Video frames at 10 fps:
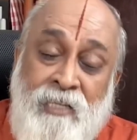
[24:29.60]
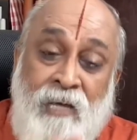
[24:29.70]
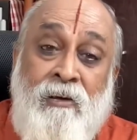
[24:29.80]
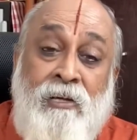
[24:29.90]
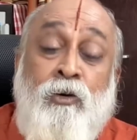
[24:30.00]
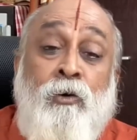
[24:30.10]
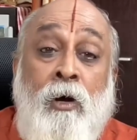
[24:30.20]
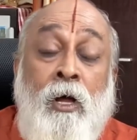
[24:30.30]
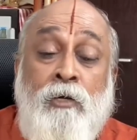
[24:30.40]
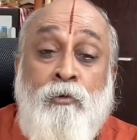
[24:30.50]
And they were,
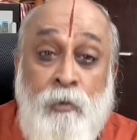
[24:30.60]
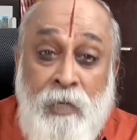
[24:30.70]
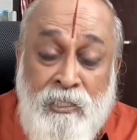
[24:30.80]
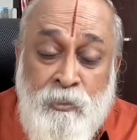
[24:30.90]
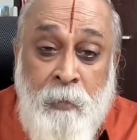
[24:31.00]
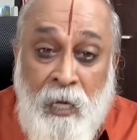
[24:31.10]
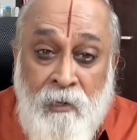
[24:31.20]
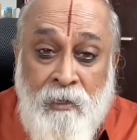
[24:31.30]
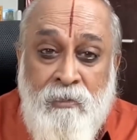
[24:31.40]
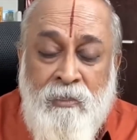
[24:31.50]
so today's
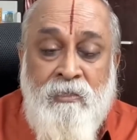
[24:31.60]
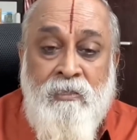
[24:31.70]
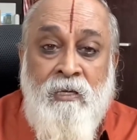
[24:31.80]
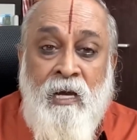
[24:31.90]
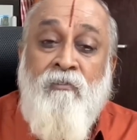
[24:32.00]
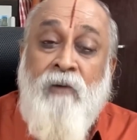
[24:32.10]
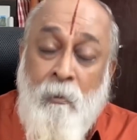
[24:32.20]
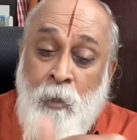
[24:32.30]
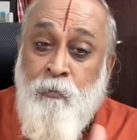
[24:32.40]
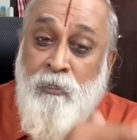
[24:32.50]
parents have
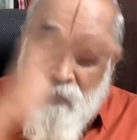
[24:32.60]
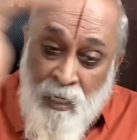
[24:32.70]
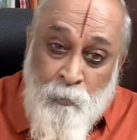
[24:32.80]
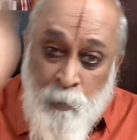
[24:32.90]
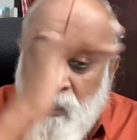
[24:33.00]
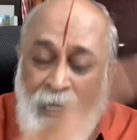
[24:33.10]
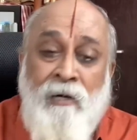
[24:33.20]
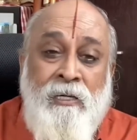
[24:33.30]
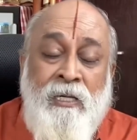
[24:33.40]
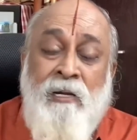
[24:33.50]
come up with that
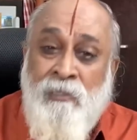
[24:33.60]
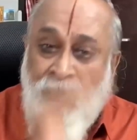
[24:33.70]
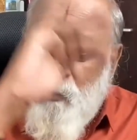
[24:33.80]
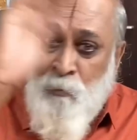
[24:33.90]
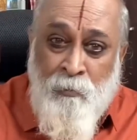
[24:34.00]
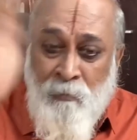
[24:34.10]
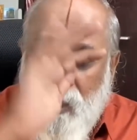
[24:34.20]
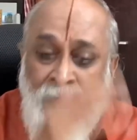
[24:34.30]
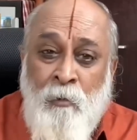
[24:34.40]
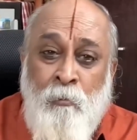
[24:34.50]
mentality and that
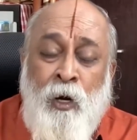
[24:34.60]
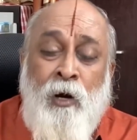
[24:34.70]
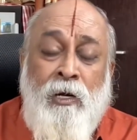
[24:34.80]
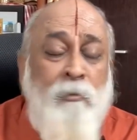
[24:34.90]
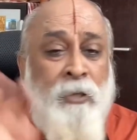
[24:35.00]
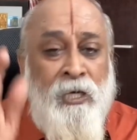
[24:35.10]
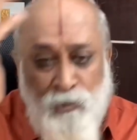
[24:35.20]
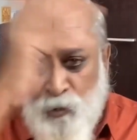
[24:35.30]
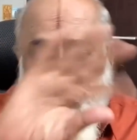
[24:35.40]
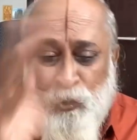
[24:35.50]
brought up,
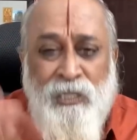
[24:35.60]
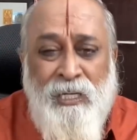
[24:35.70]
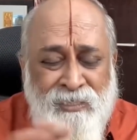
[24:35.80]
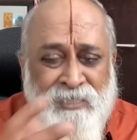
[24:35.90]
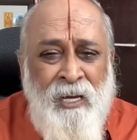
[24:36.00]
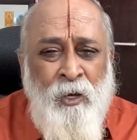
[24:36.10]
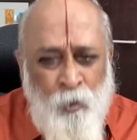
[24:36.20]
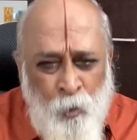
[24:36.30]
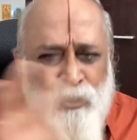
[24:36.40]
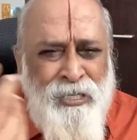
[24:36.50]
because those days
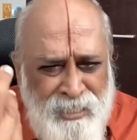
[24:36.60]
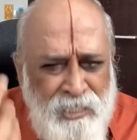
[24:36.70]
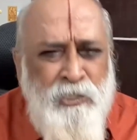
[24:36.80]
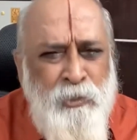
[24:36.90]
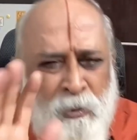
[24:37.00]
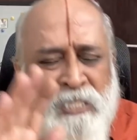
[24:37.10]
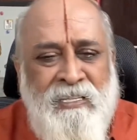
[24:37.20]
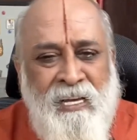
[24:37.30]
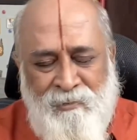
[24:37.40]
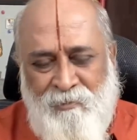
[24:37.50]
no such issue
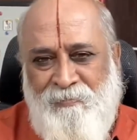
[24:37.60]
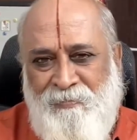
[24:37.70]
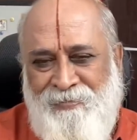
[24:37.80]
was there.